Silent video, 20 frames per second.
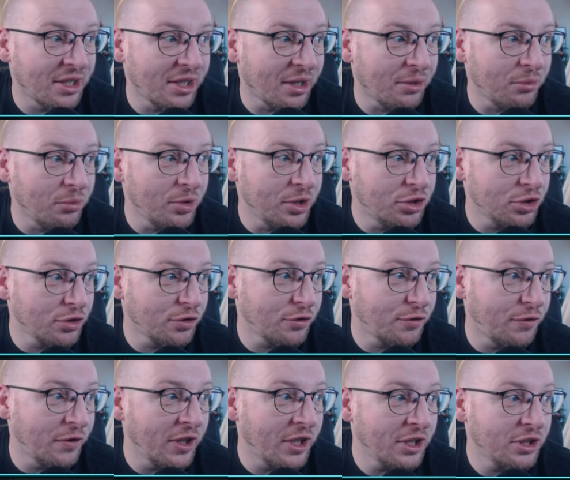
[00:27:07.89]
that we just
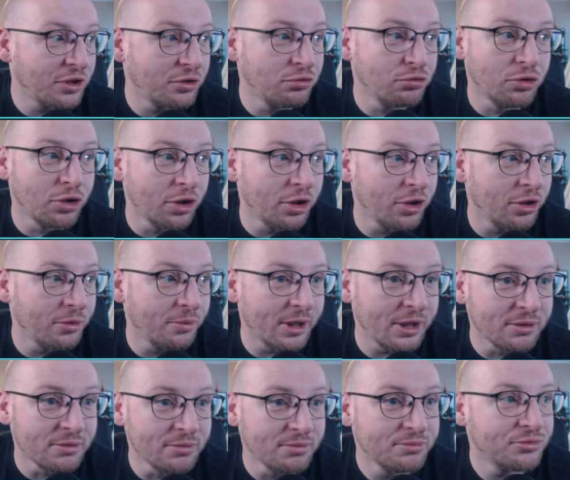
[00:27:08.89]
finished
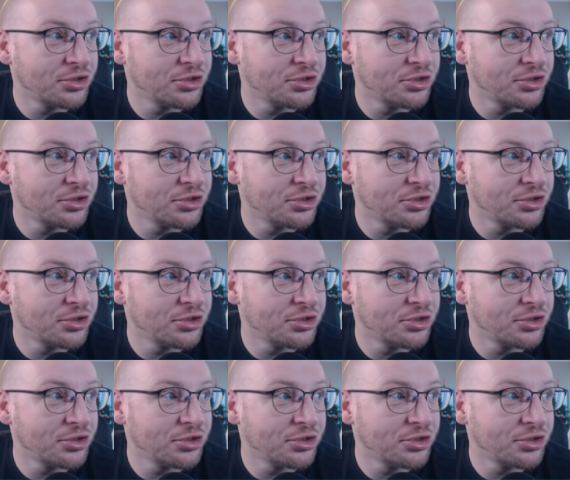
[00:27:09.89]
run-of-the-mill